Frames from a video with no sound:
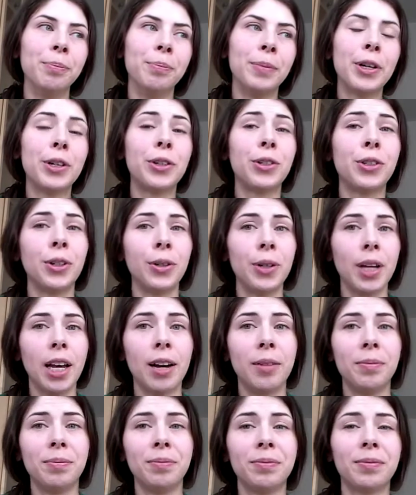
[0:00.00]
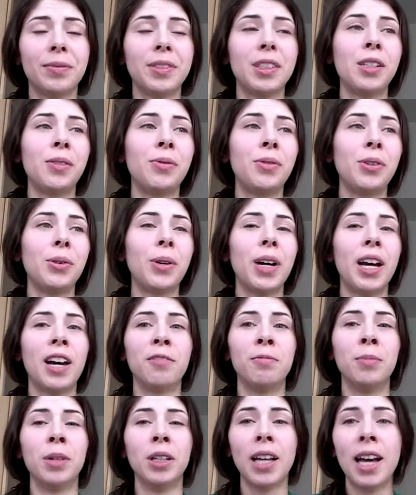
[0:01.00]
So yeah, if you have
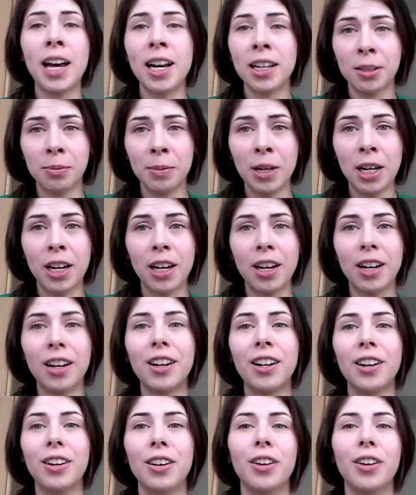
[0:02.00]
melasma